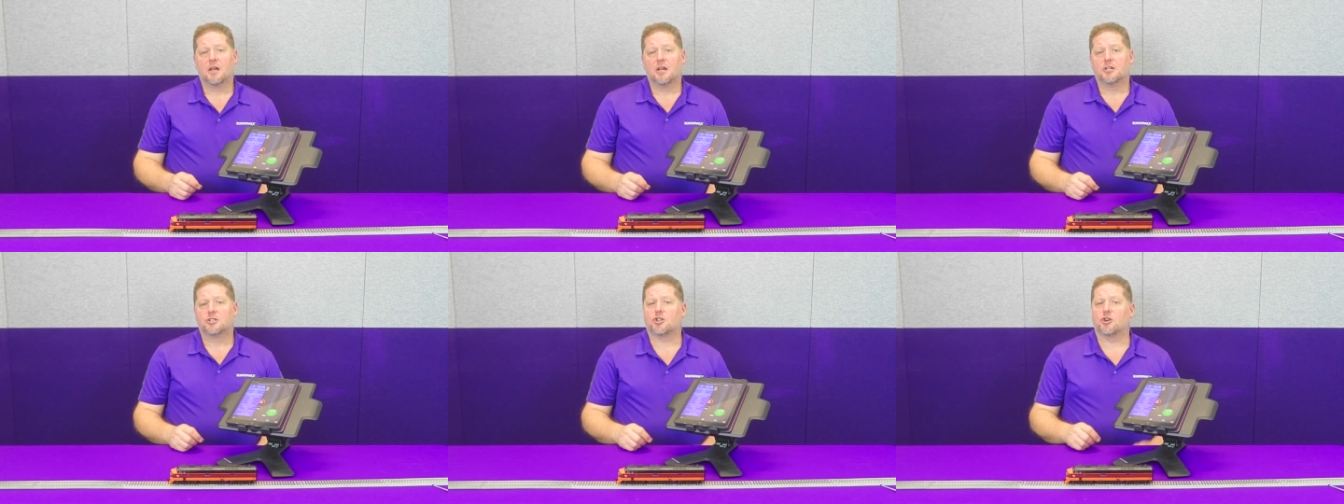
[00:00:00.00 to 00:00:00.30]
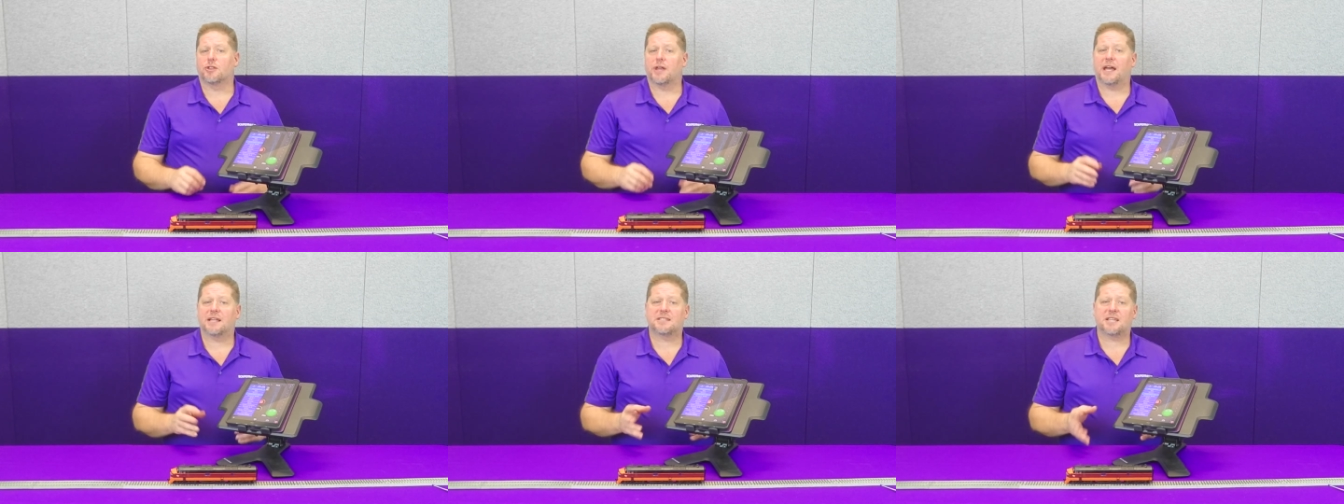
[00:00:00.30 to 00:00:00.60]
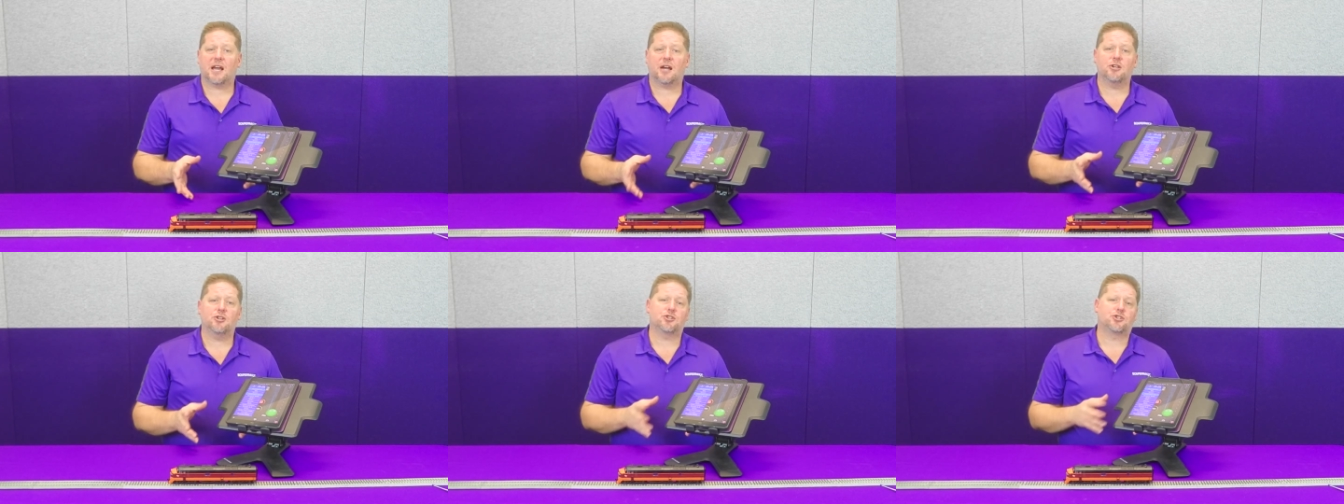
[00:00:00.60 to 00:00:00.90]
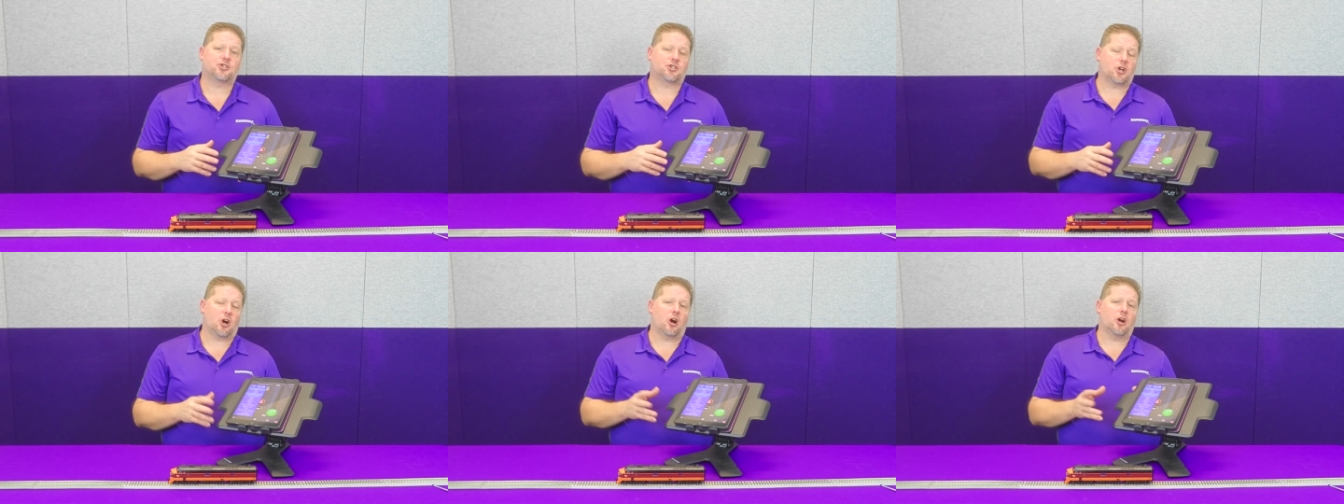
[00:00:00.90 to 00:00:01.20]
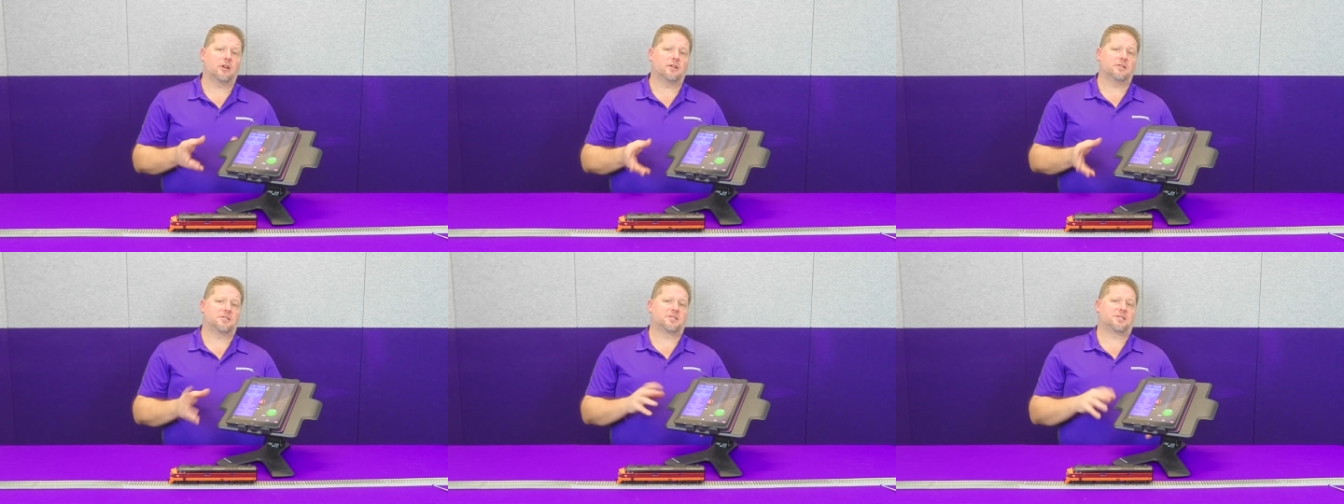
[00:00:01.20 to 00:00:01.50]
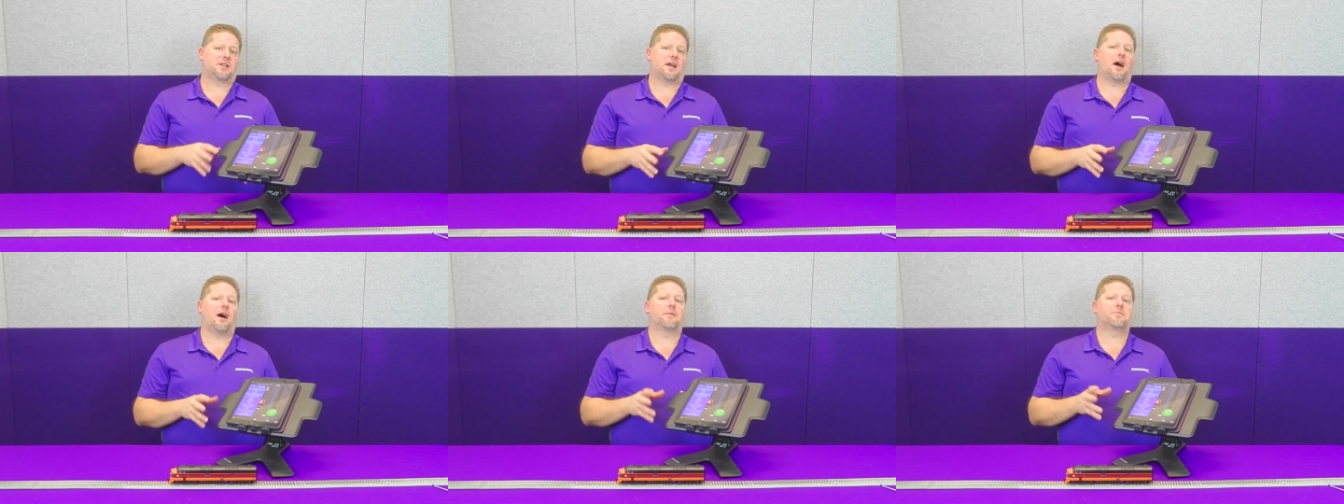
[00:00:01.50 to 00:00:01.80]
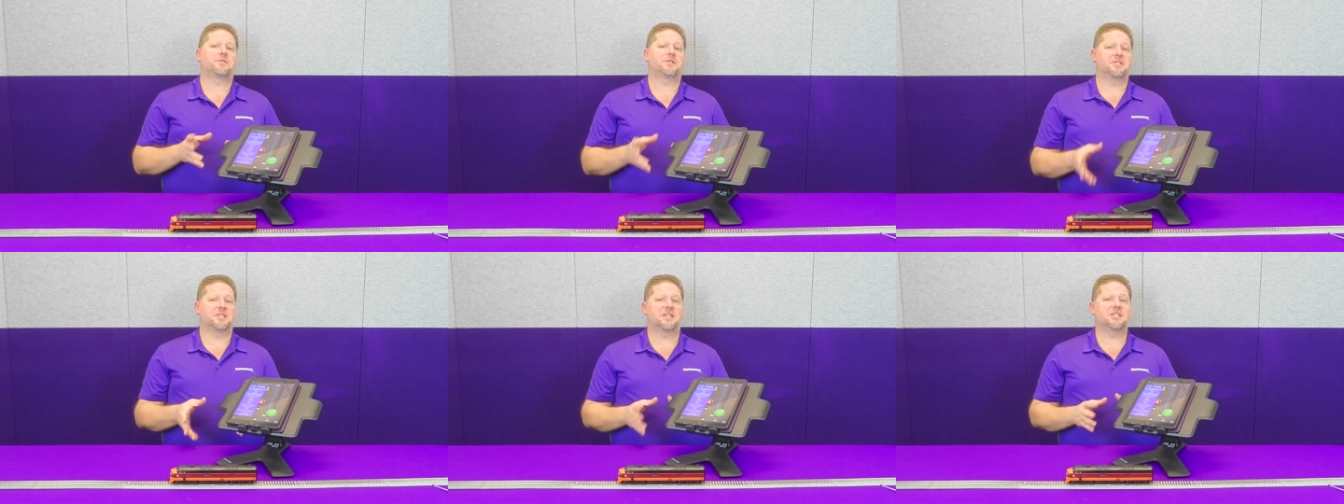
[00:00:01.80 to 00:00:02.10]
So that's how you start and
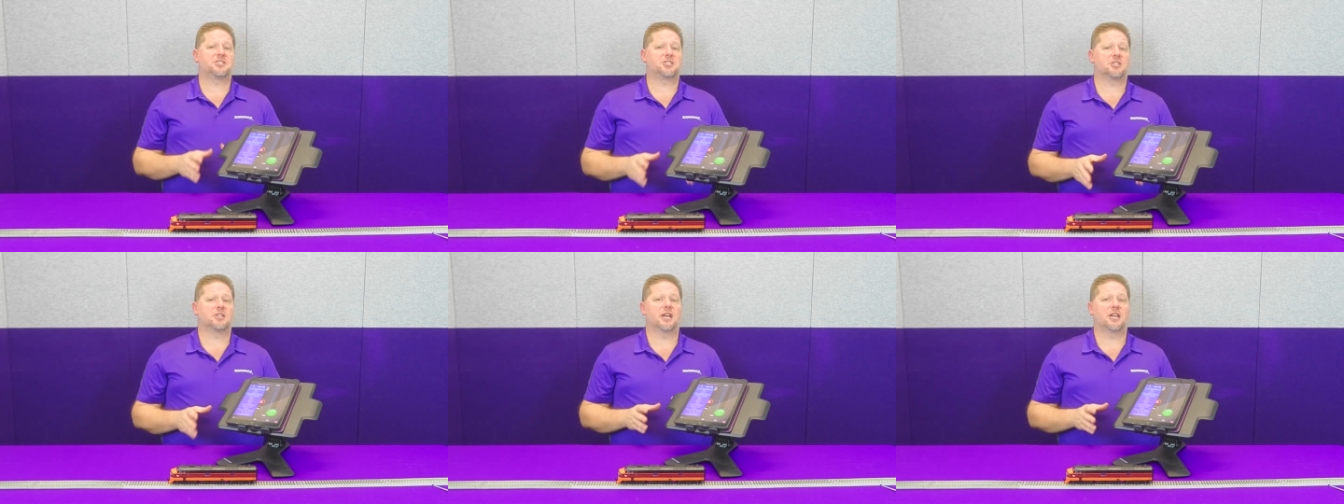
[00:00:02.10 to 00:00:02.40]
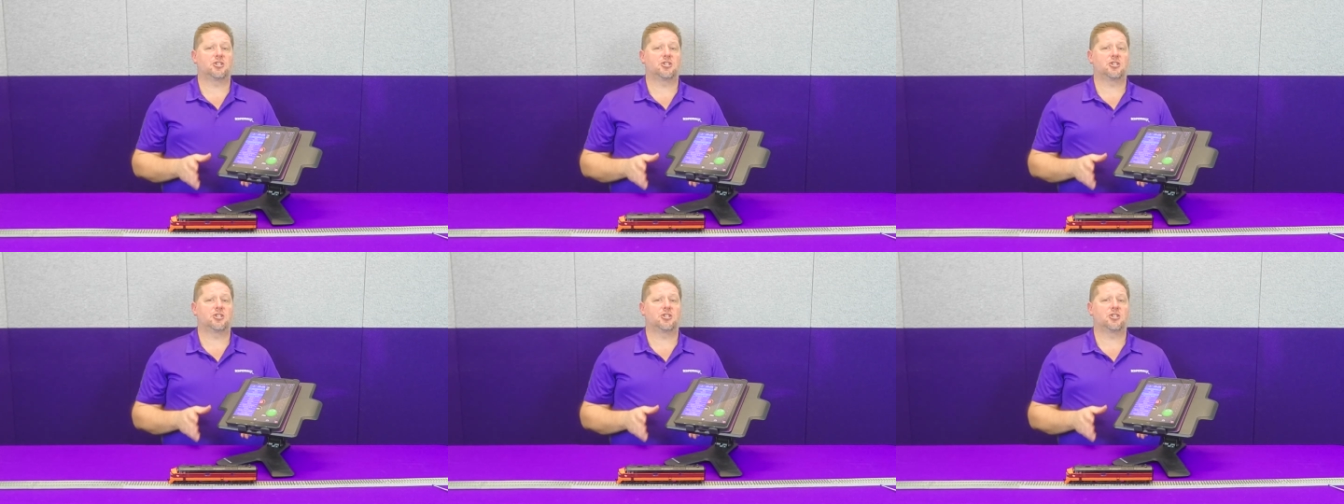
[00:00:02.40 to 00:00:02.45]
stop the diesel